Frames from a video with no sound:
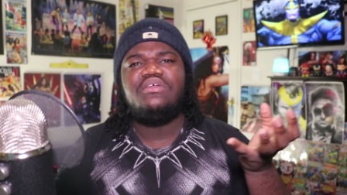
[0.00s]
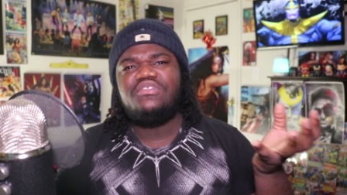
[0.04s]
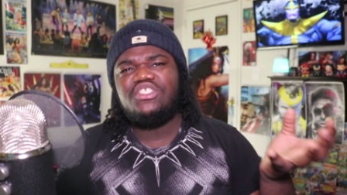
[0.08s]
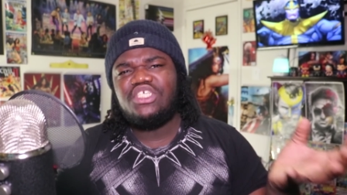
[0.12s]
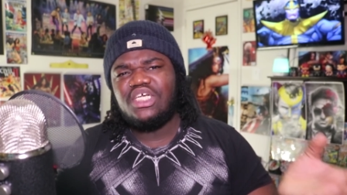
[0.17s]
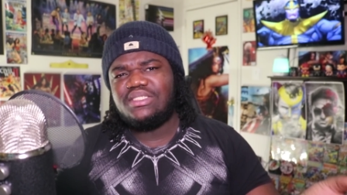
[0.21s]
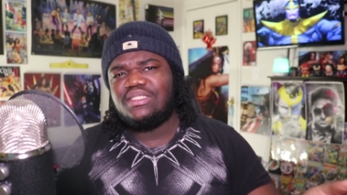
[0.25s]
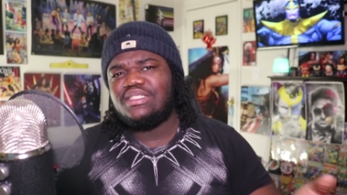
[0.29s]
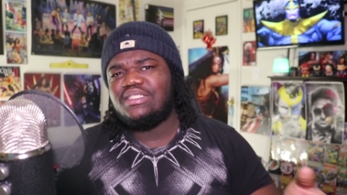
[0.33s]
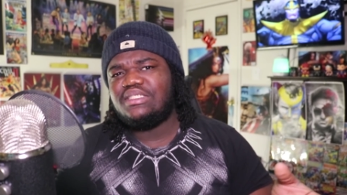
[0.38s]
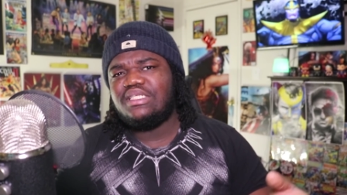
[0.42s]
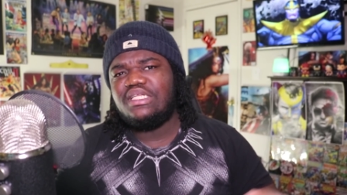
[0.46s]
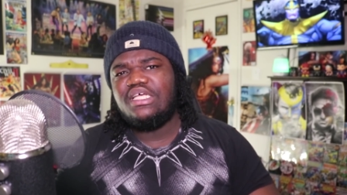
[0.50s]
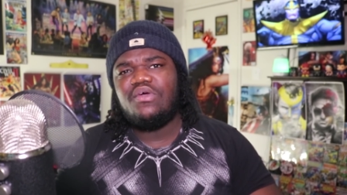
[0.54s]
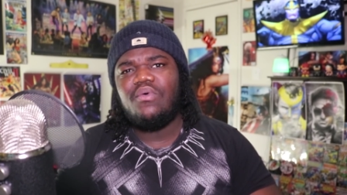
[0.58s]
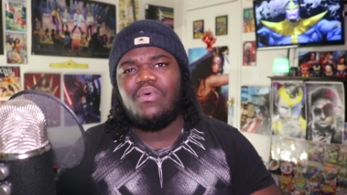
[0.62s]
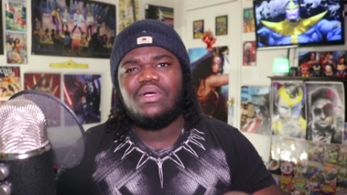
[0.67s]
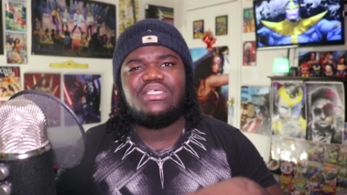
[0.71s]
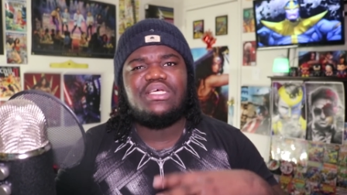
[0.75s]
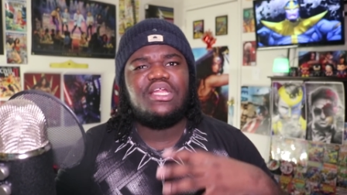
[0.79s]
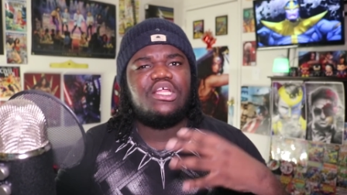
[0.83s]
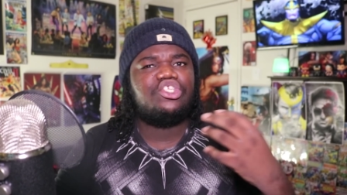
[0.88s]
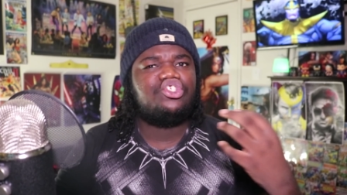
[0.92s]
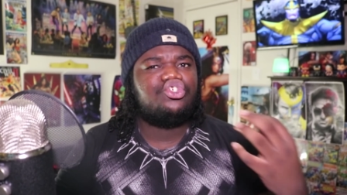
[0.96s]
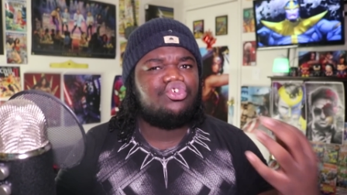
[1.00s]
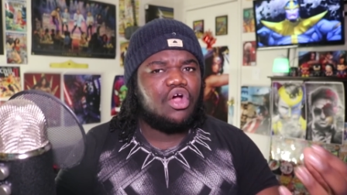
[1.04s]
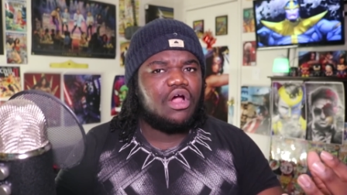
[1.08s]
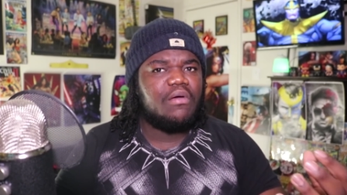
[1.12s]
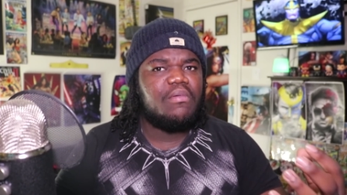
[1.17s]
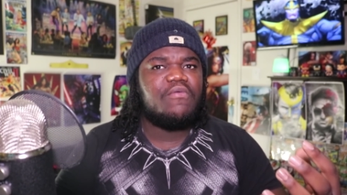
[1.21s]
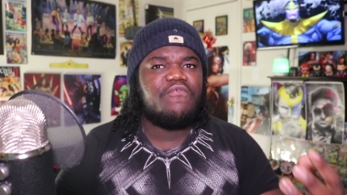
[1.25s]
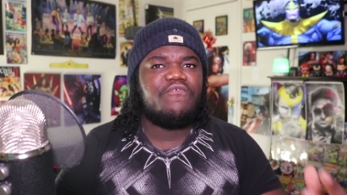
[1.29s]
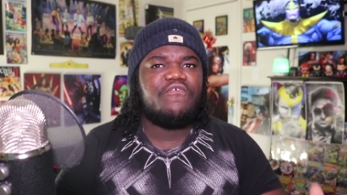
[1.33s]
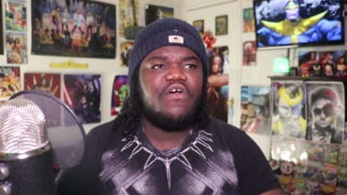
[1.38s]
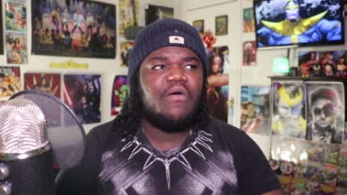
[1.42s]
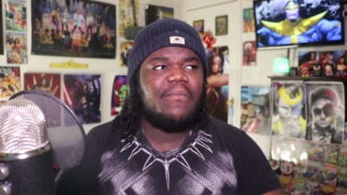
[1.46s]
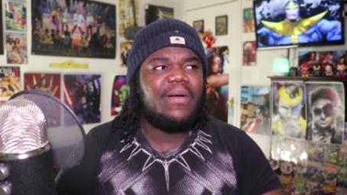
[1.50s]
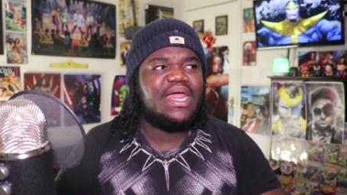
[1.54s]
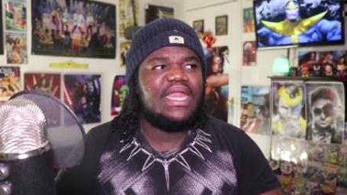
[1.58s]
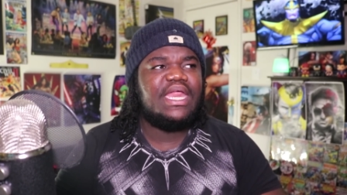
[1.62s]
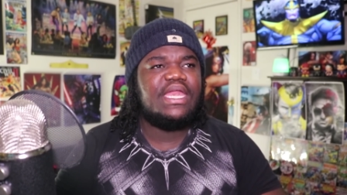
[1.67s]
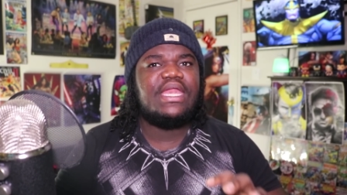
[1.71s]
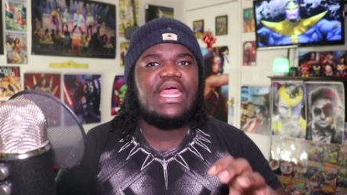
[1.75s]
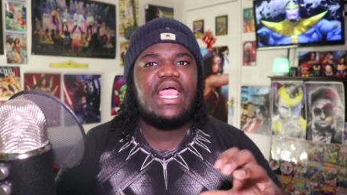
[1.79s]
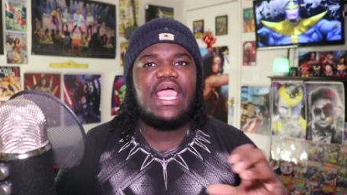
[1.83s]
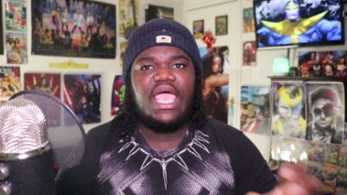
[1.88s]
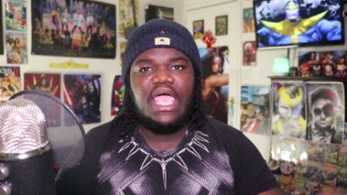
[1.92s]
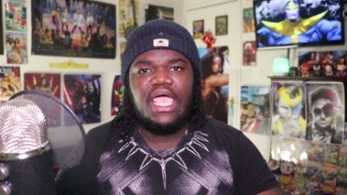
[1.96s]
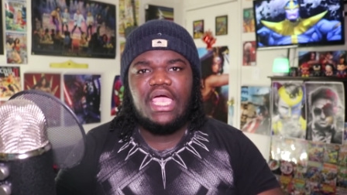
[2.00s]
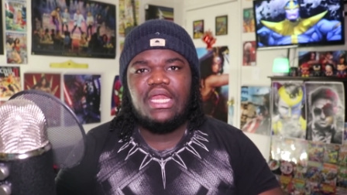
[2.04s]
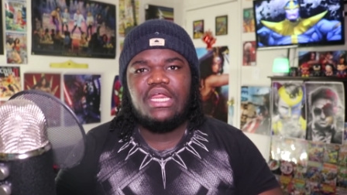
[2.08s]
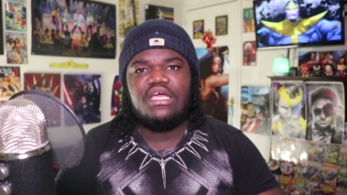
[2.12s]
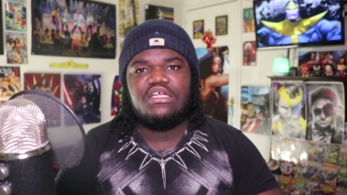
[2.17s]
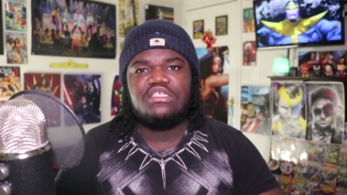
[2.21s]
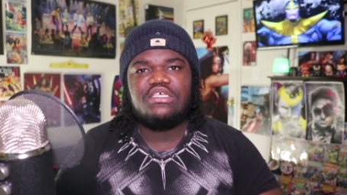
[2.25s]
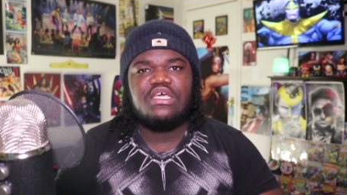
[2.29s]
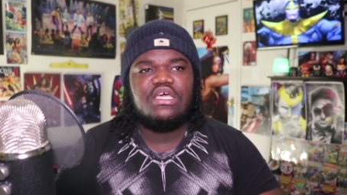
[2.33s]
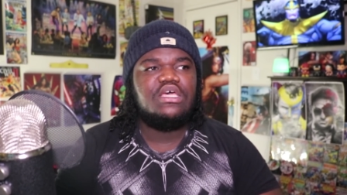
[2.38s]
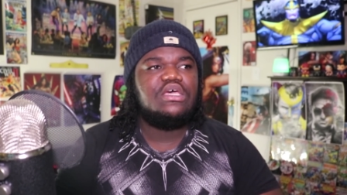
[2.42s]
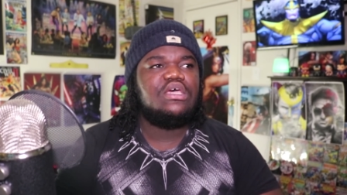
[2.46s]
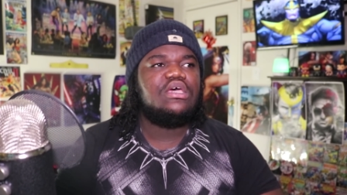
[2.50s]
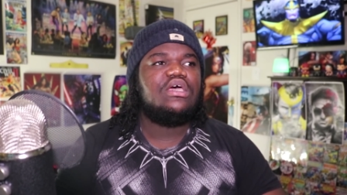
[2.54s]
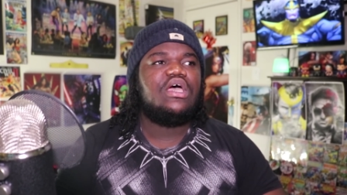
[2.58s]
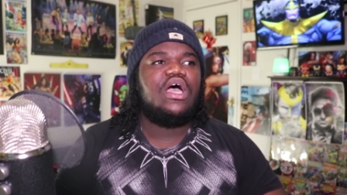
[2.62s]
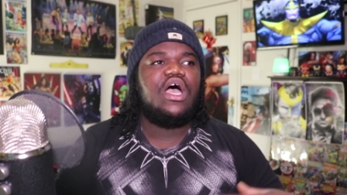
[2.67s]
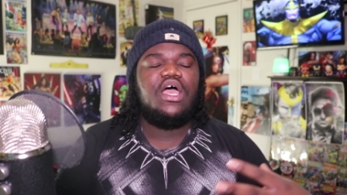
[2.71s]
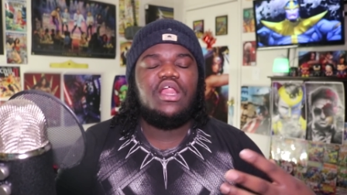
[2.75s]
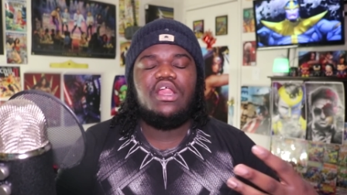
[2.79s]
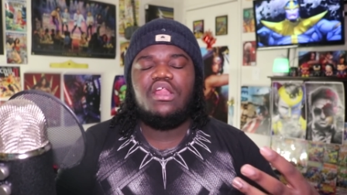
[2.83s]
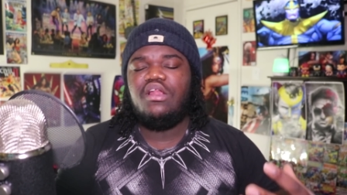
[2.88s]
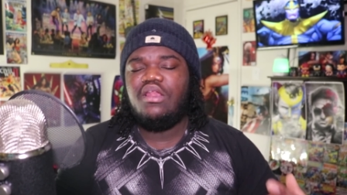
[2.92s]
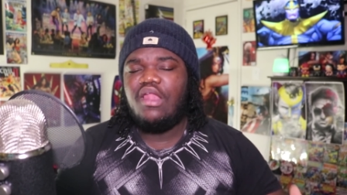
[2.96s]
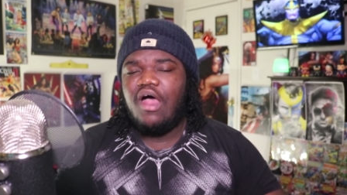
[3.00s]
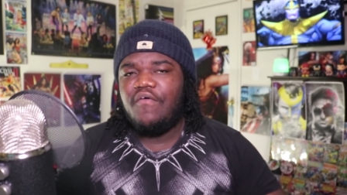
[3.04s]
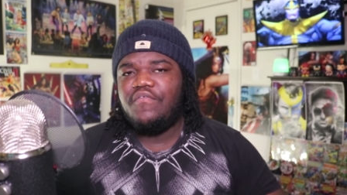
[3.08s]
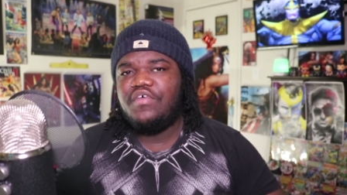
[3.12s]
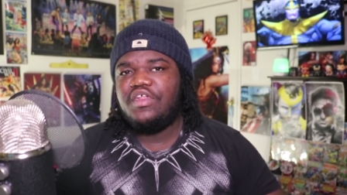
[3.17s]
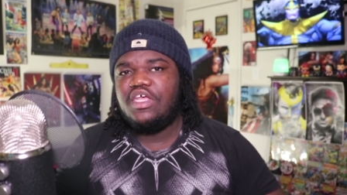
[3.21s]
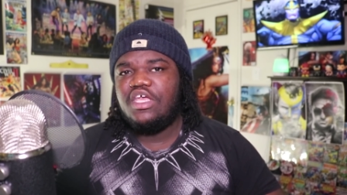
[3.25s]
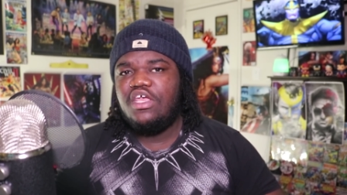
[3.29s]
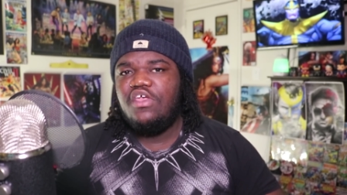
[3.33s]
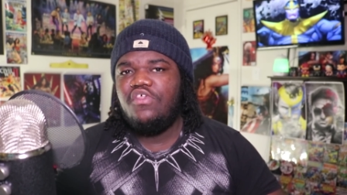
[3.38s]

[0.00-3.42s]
Justice League was an enjoyable film. I didn't hate it. I didn't love it